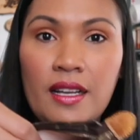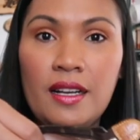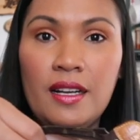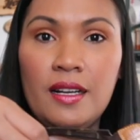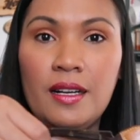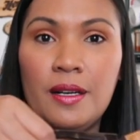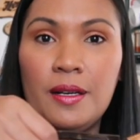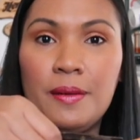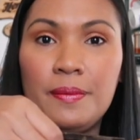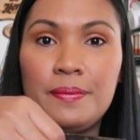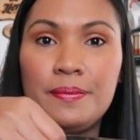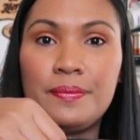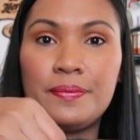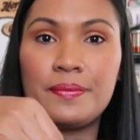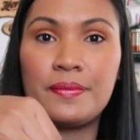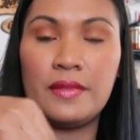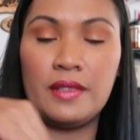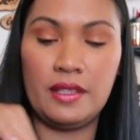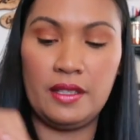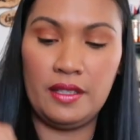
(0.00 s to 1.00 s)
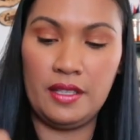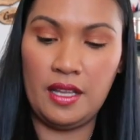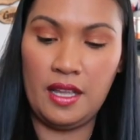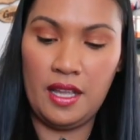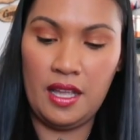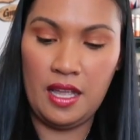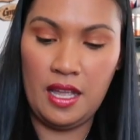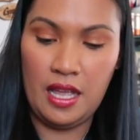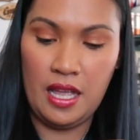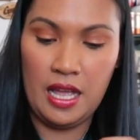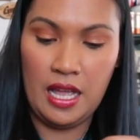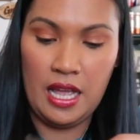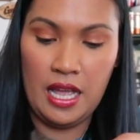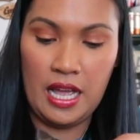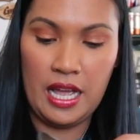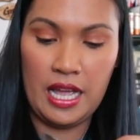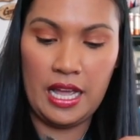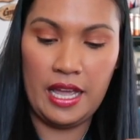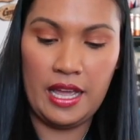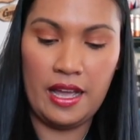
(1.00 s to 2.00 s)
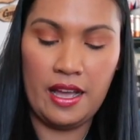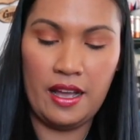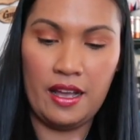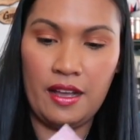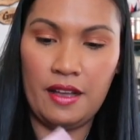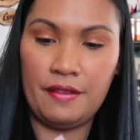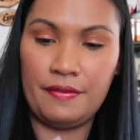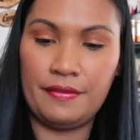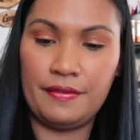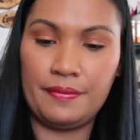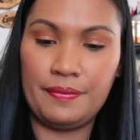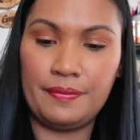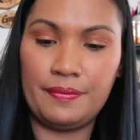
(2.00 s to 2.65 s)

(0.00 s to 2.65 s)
I have